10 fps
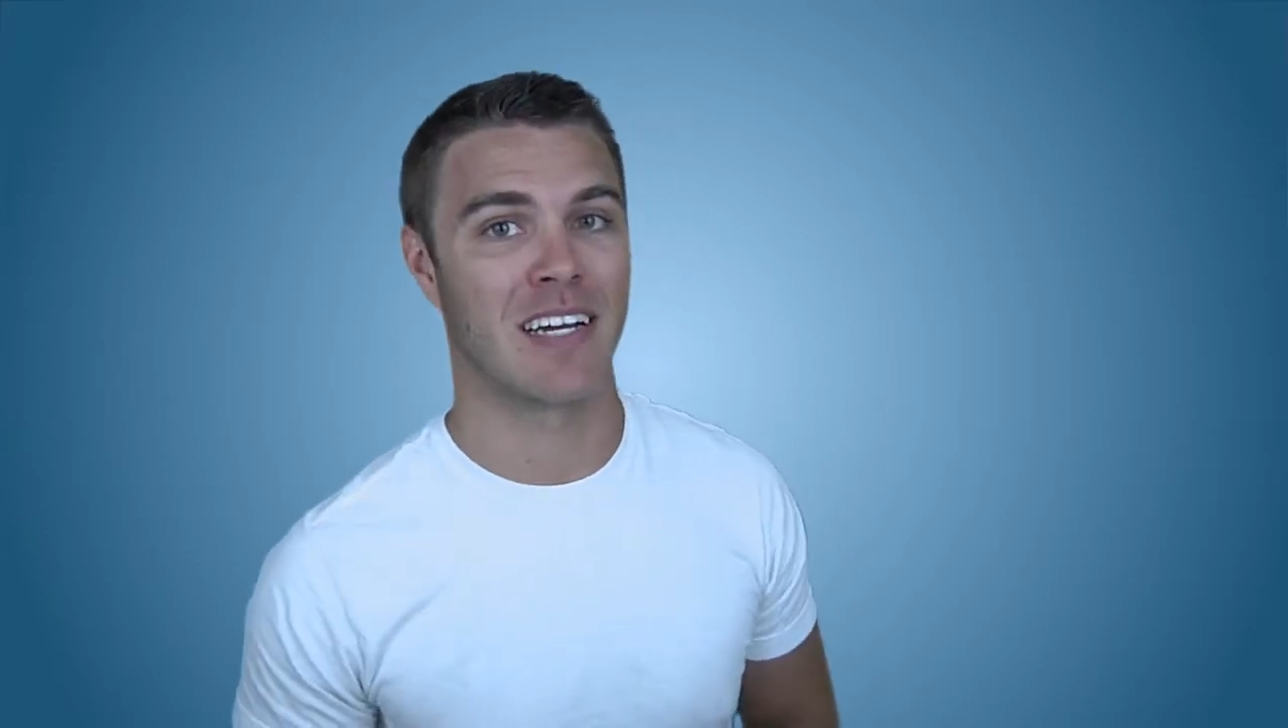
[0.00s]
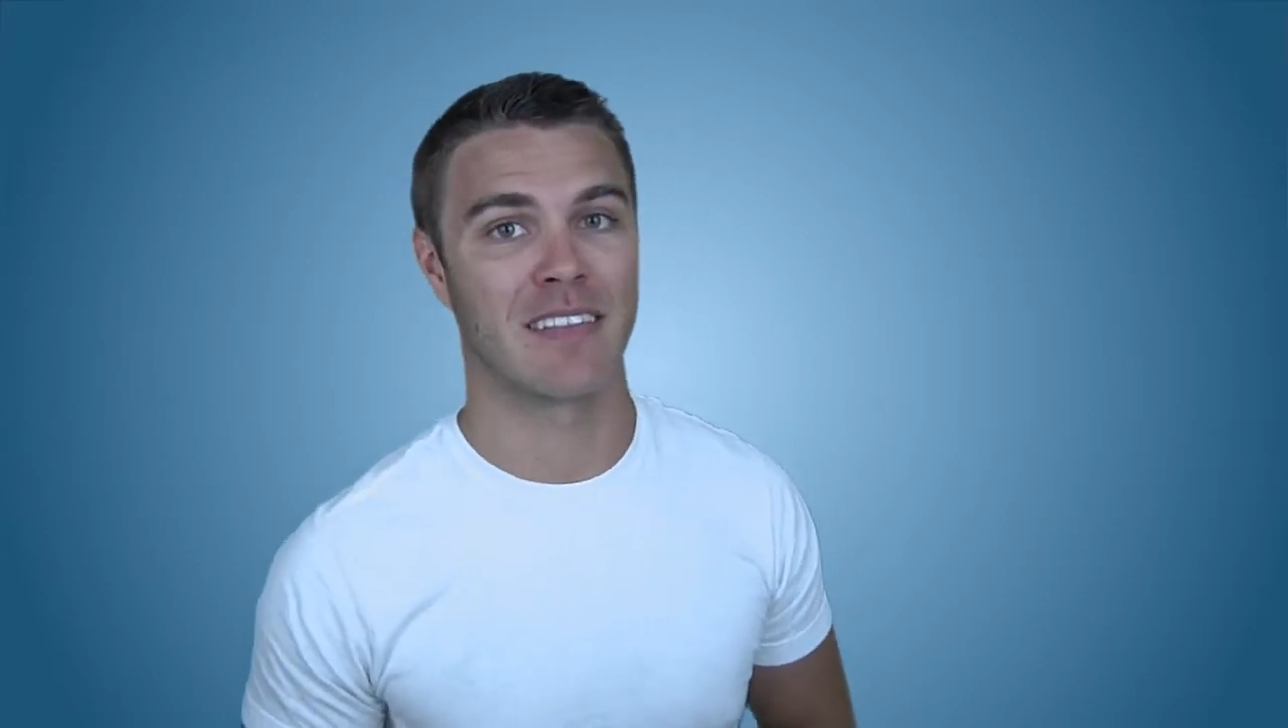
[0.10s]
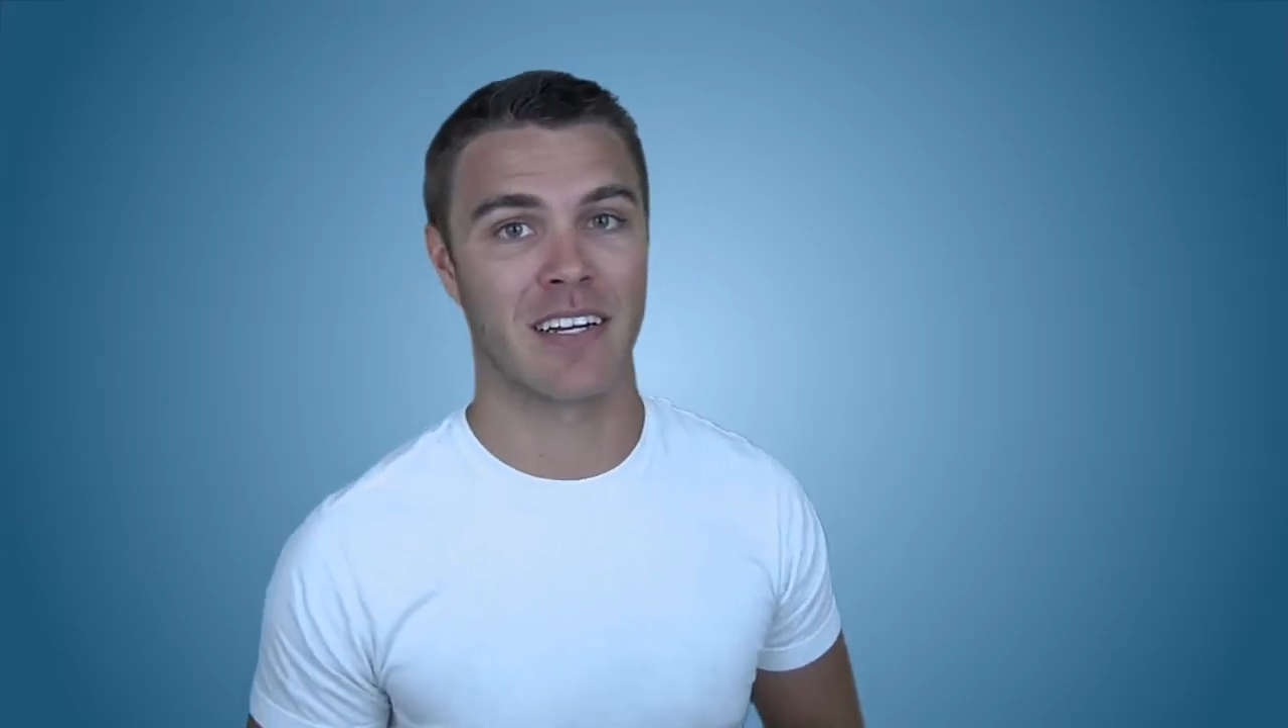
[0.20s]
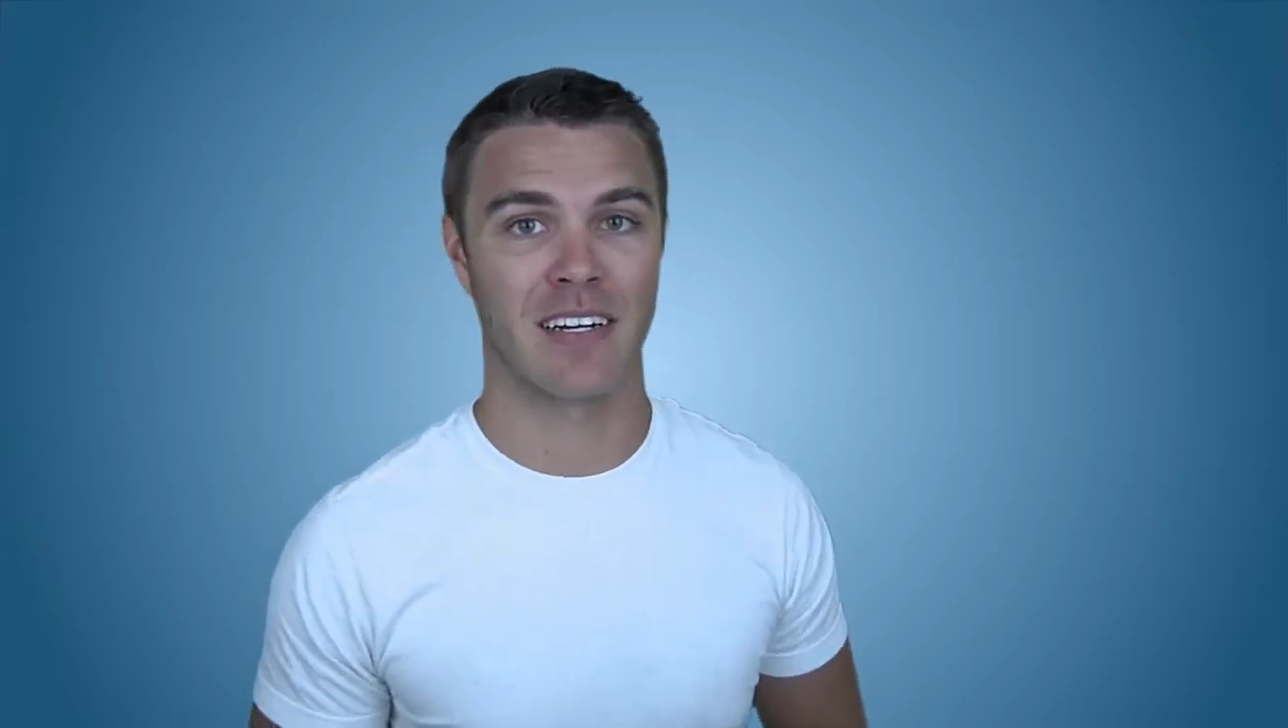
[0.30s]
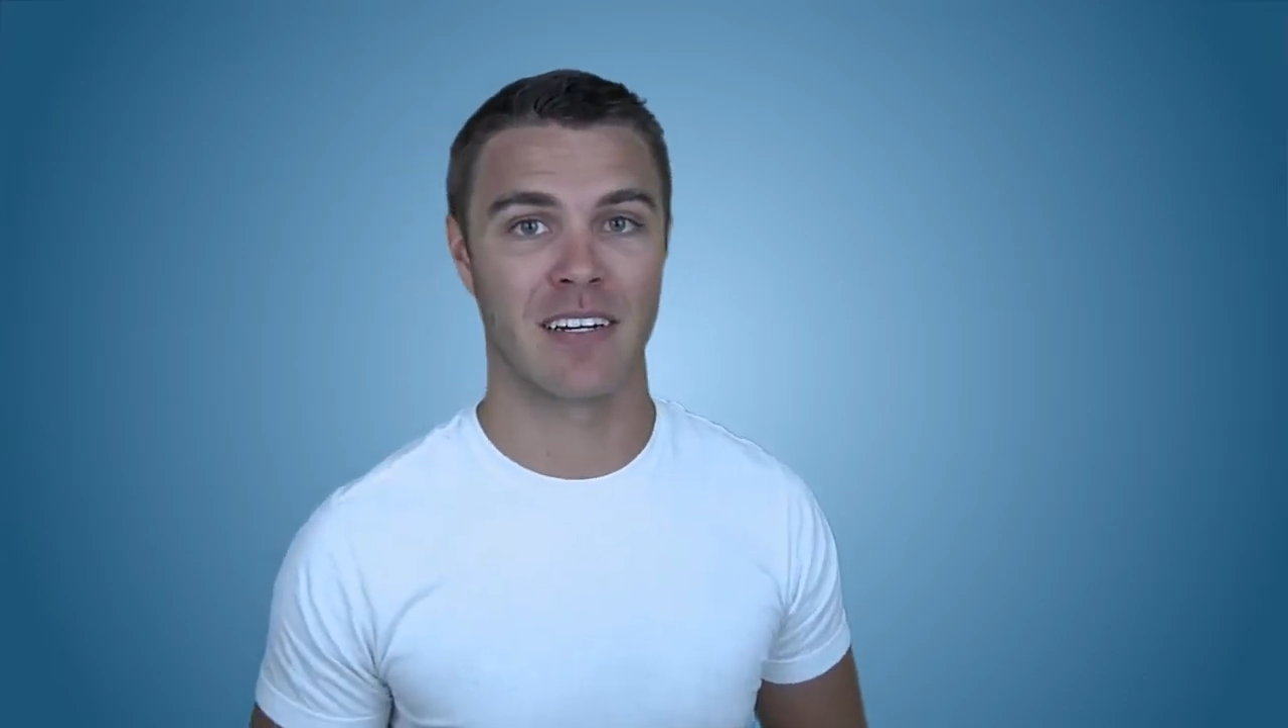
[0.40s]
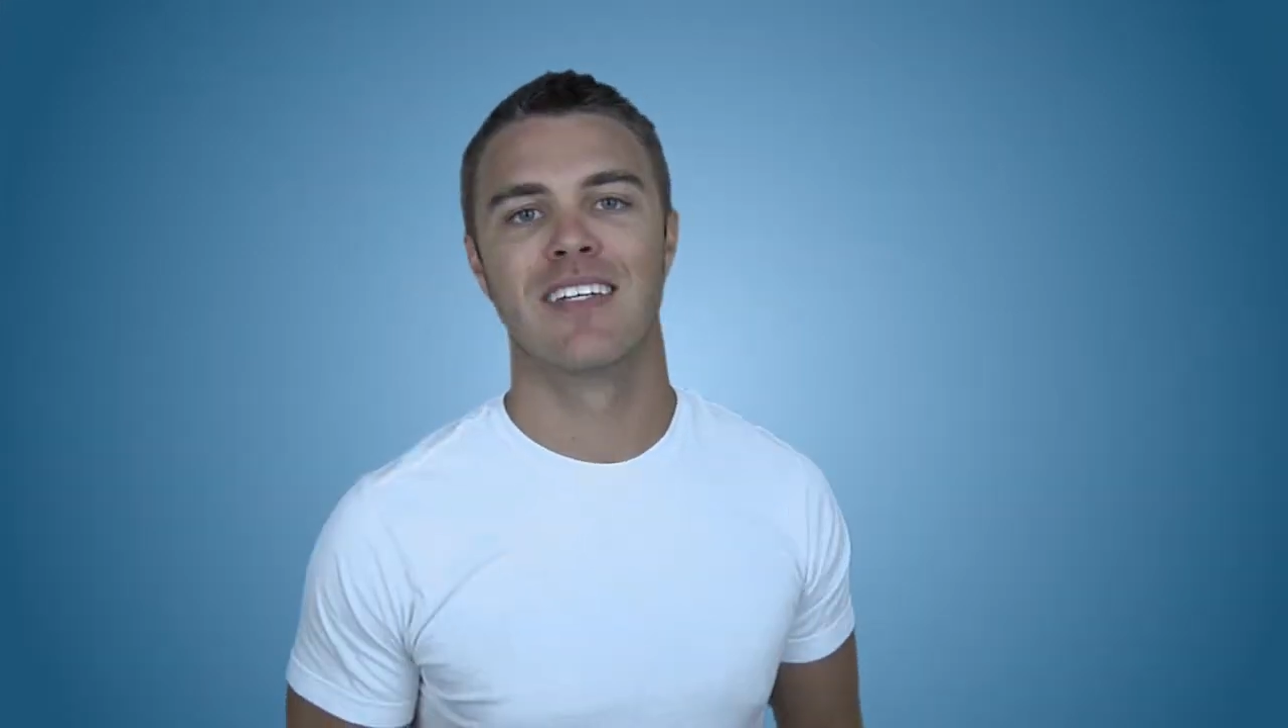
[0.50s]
out there.